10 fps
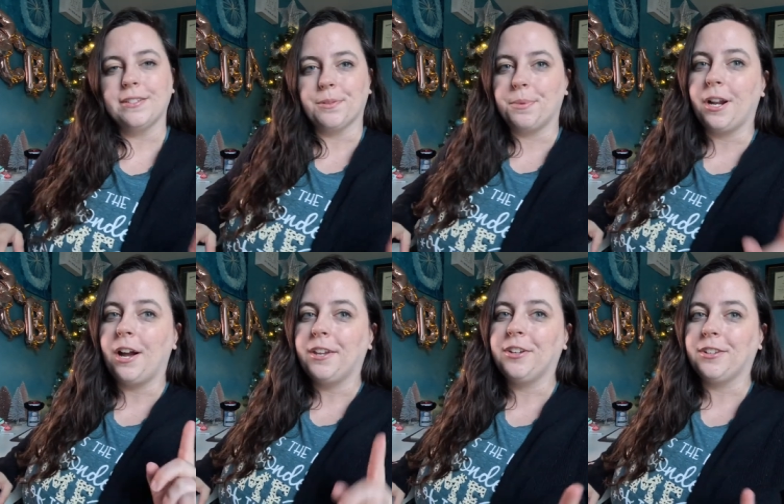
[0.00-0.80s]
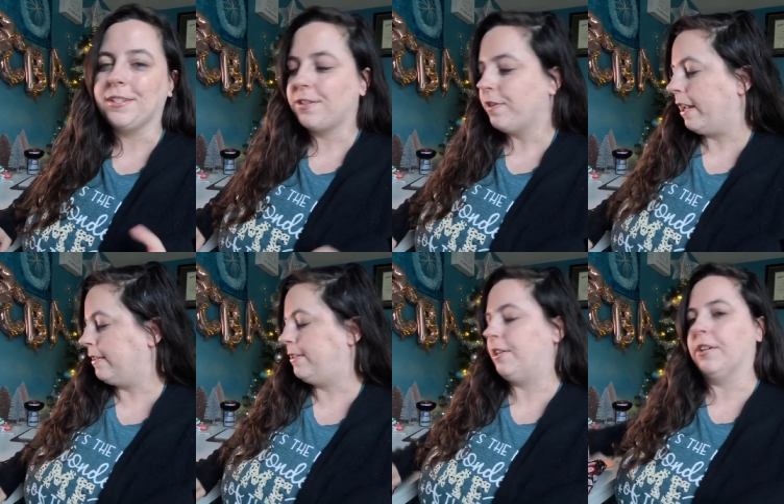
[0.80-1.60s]
So put it on your list for
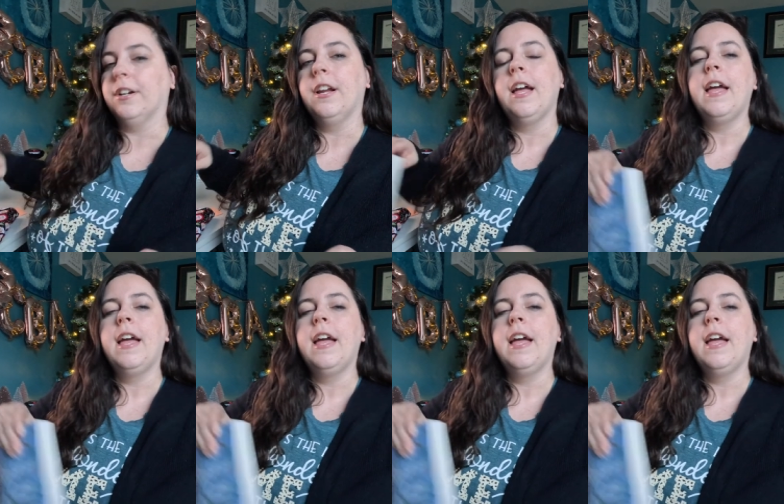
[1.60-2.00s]
next year.